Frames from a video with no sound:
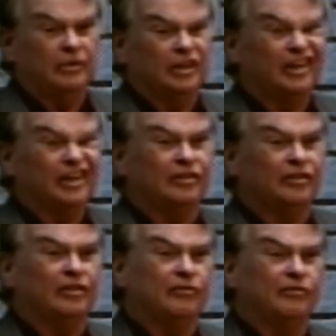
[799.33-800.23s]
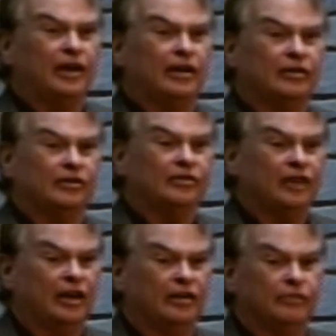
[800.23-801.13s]
It's in fact a
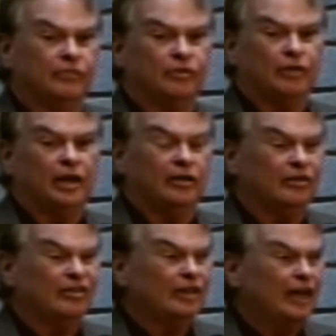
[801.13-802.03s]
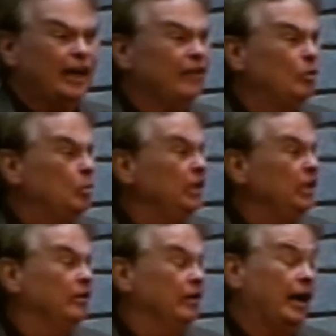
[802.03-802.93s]
sign of strength. It's a lot
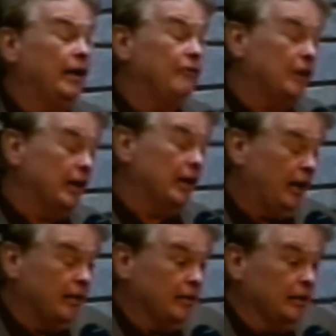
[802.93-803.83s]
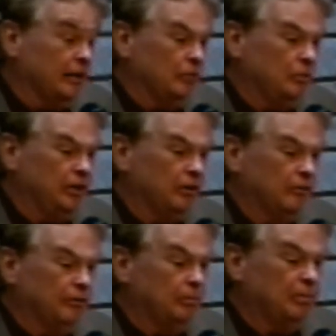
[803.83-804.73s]
weaker. I think it's weaker
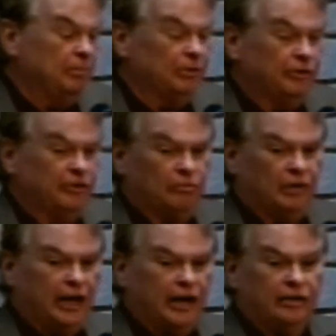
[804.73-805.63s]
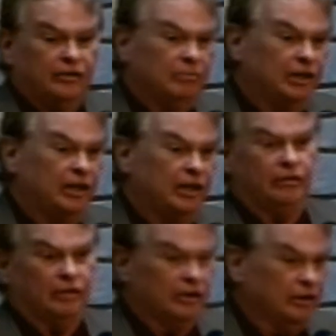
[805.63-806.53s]
for people just to react and be
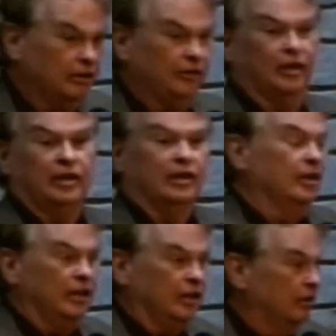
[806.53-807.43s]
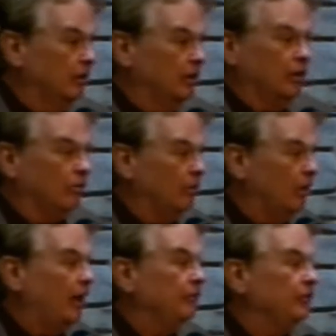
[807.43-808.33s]
angry and just, go off.